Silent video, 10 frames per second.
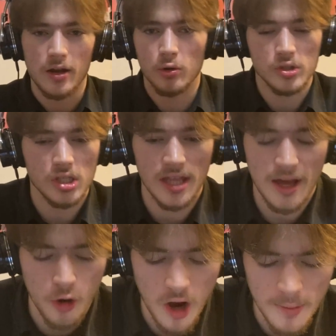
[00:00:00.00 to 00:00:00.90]
whole
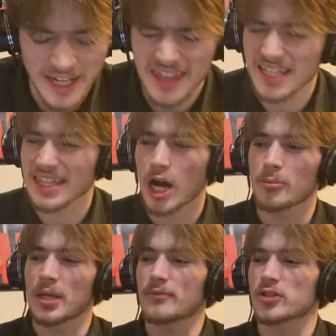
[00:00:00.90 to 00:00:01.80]
album. I can't think of the
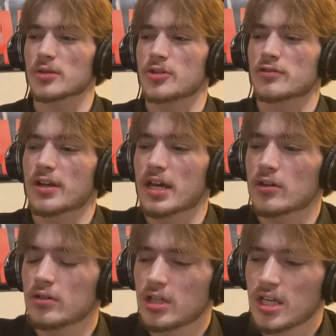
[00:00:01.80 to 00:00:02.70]
album name for some reason right
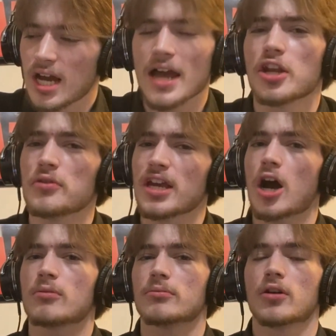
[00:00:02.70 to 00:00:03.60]
now. I know the
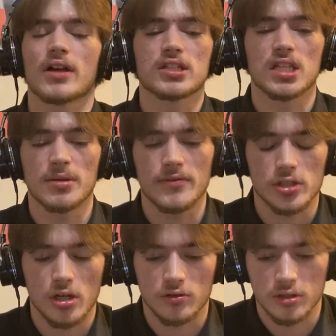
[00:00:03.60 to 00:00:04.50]
album though. I just named every
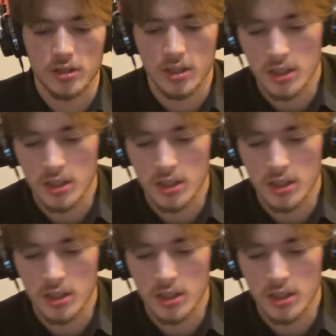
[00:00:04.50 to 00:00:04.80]
song on it.